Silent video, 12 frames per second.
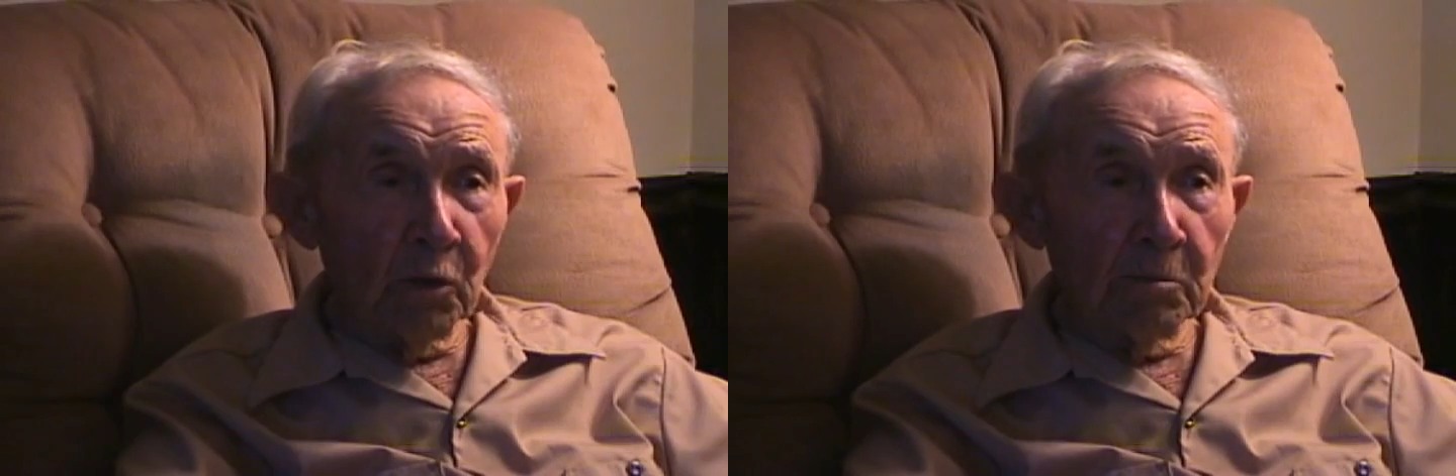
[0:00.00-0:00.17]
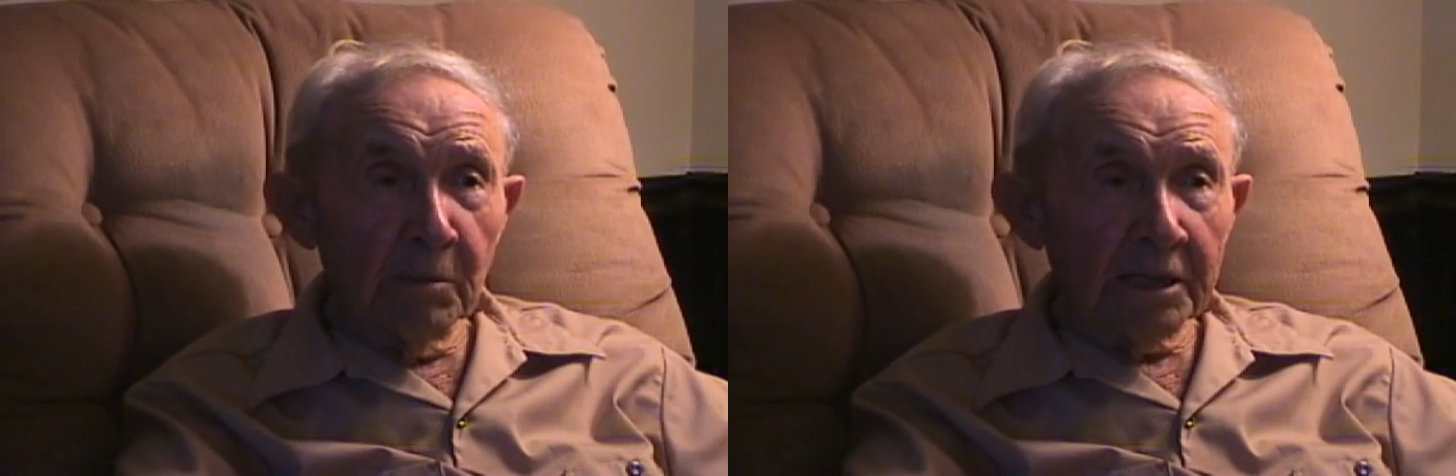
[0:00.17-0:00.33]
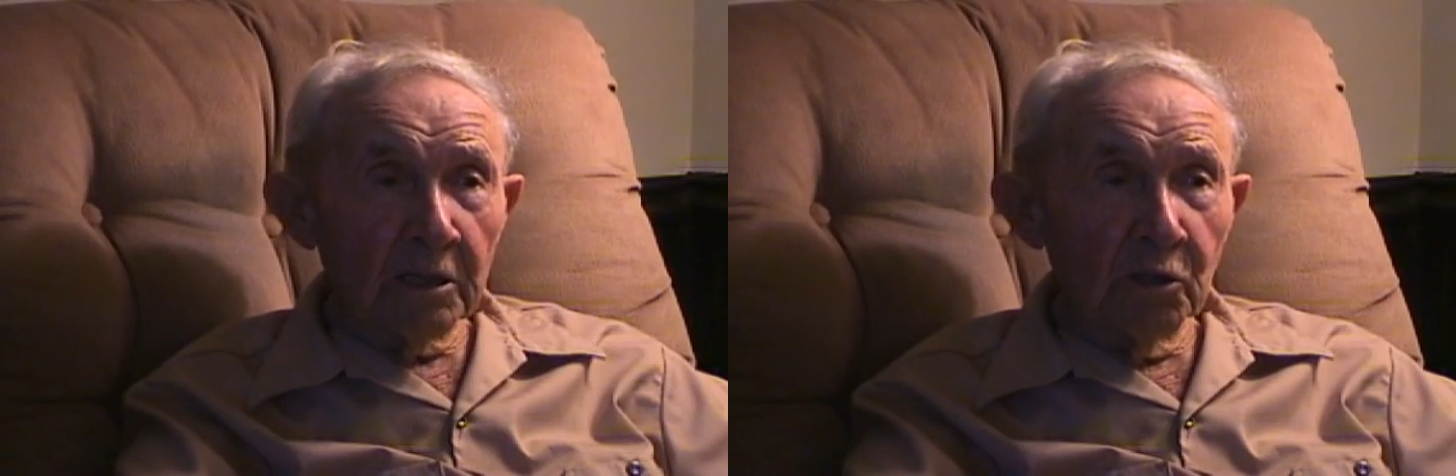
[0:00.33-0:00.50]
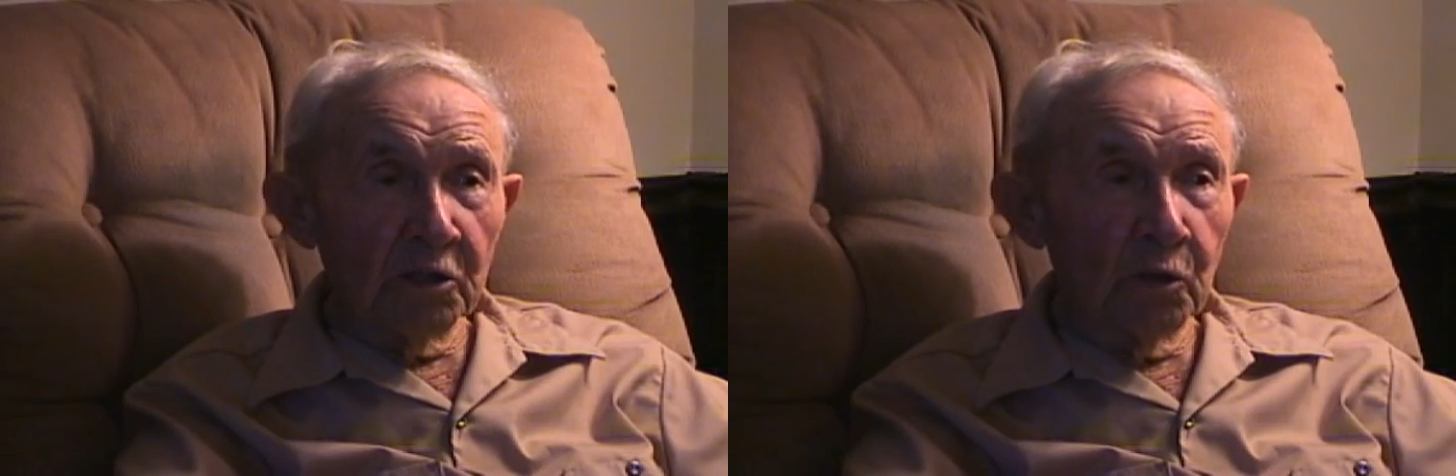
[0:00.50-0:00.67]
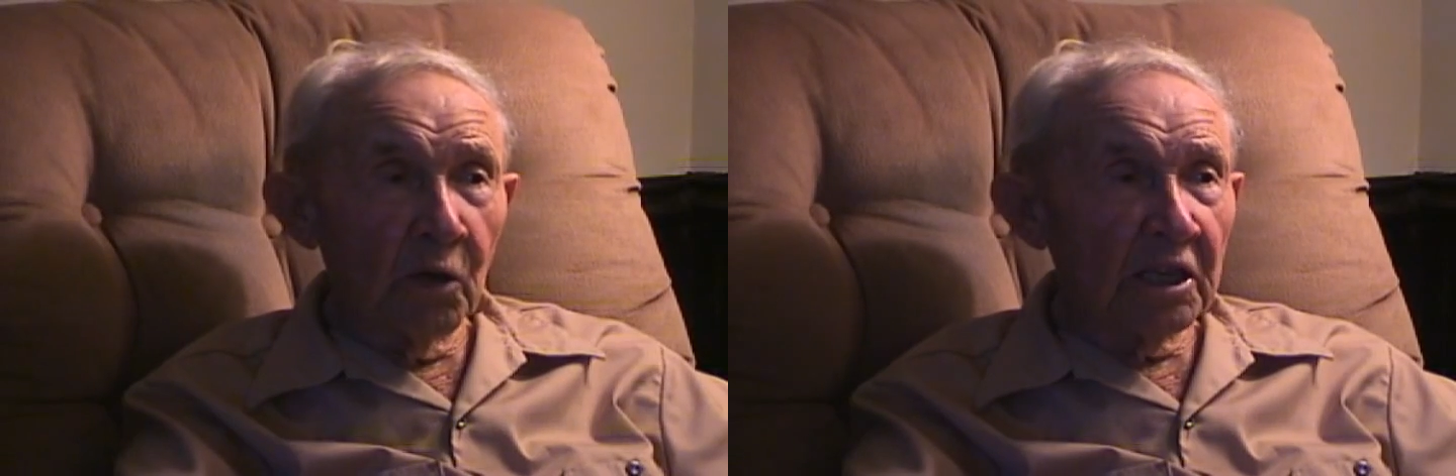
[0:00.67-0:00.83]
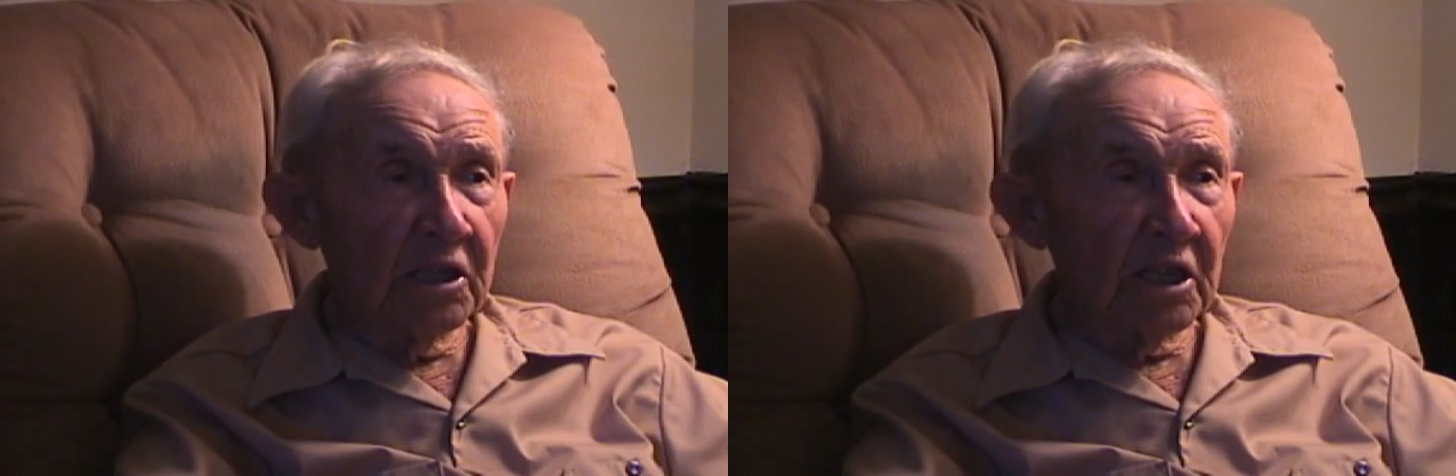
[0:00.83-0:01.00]
wasn't making good
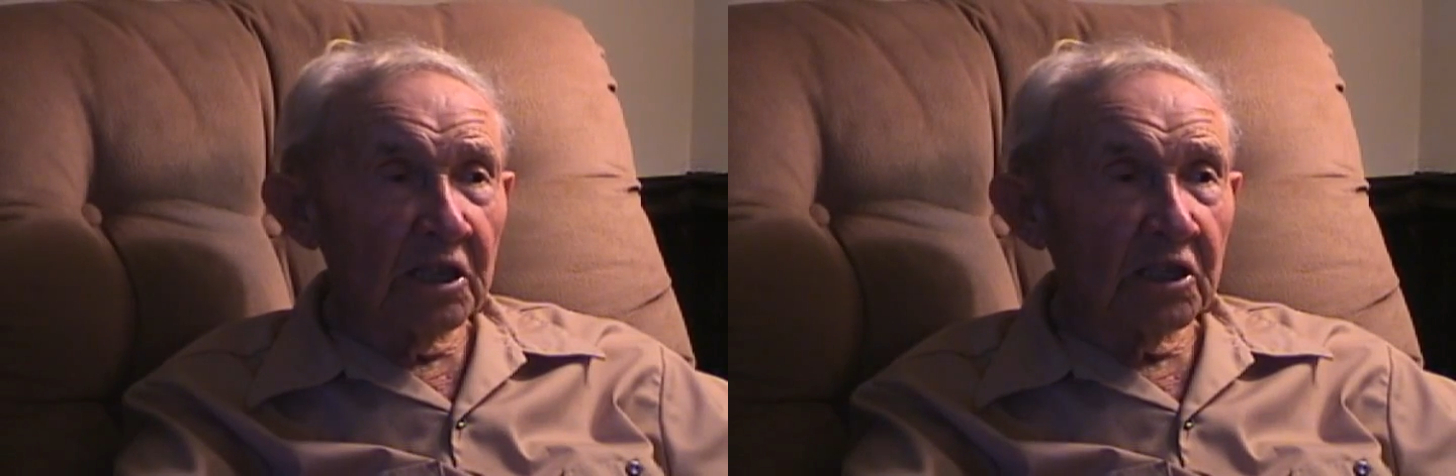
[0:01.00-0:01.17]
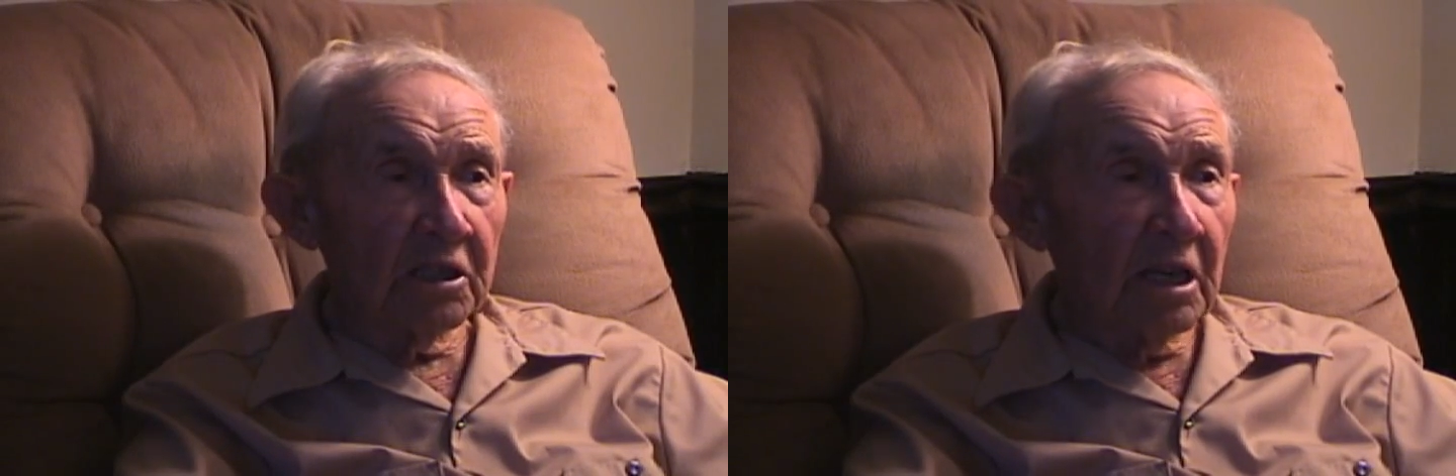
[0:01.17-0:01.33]
grades. And